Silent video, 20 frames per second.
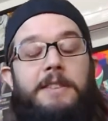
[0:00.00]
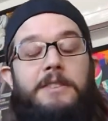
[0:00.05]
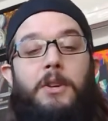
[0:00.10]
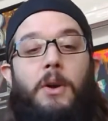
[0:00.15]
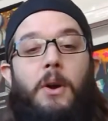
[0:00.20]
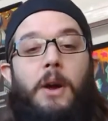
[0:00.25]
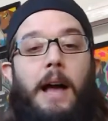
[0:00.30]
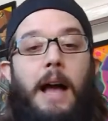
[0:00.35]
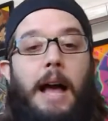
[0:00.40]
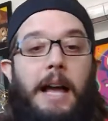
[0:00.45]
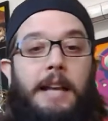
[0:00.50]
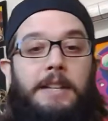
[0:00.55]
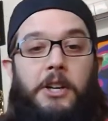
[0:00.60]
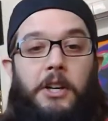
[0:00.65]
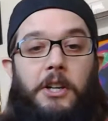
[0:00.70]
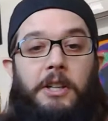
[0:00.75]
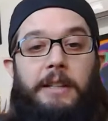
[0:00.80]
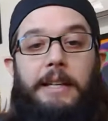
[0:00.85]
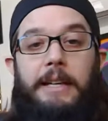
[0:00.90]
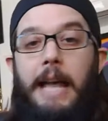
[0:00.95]
So I
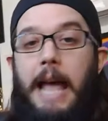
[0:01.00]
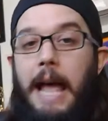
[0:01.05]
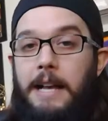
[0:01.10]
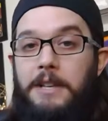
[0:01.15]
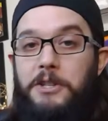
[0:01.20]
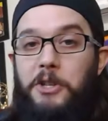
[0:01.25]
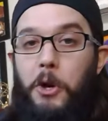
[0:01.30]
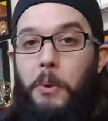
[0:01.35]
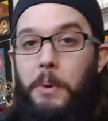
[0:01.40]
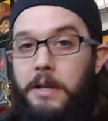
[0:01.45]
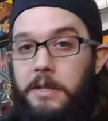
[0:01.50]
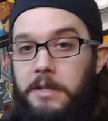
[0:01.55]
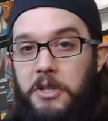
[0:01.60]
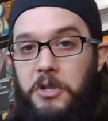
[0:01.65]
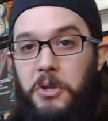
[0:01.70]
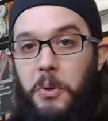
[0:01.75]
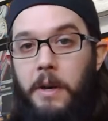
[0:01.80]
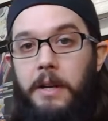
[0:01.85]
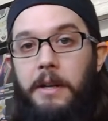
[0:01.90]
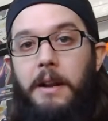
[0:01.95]
certainly, as always,
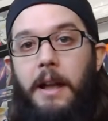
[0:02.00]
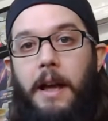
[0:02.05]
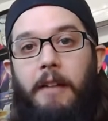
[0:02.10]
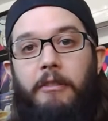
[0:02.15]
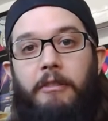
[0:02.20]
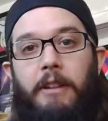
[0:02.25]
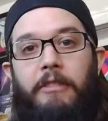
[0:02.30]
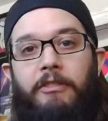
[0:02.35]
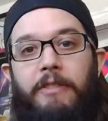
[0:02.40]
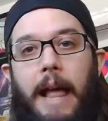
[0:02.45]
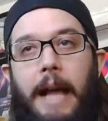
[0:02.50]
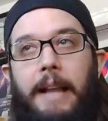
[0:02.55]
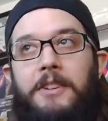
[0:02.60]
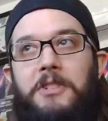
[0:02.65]
enjoyed Rick Flag.